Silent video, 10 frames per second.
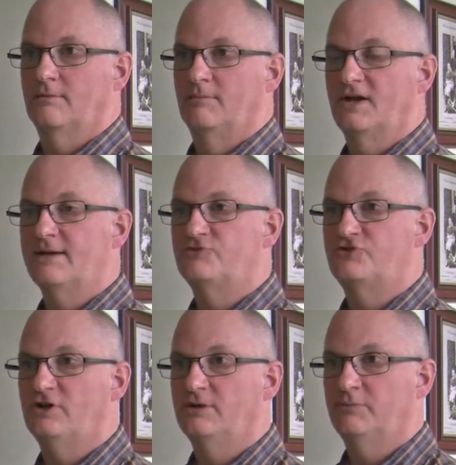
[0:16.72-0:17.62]
My name's
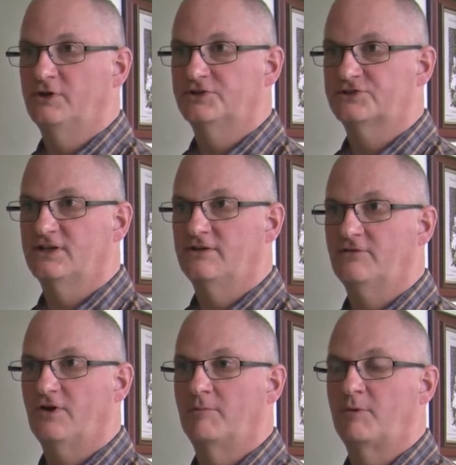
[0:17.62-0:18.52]
Julian Pursglove.
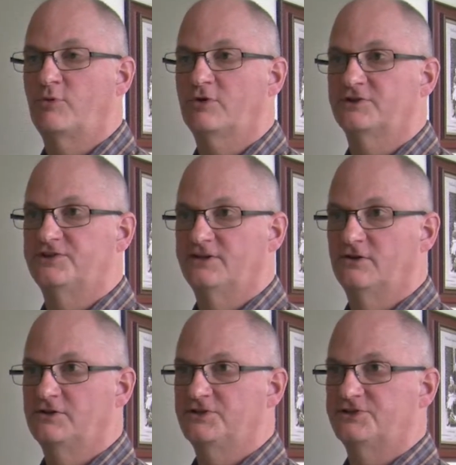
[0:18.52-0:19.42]
I'm a product
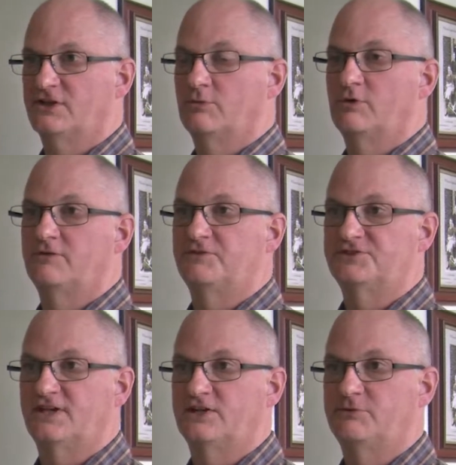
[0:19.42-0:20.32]
technologist and I work for
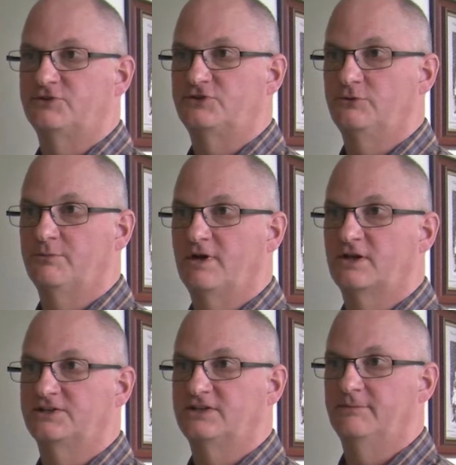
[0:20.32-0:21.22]
Sainsbury's
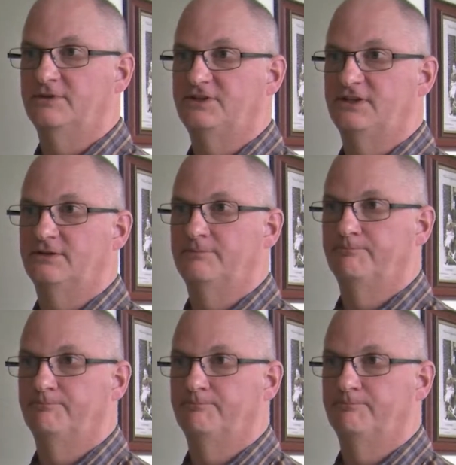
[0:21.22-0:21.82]
Supermarkets Limited.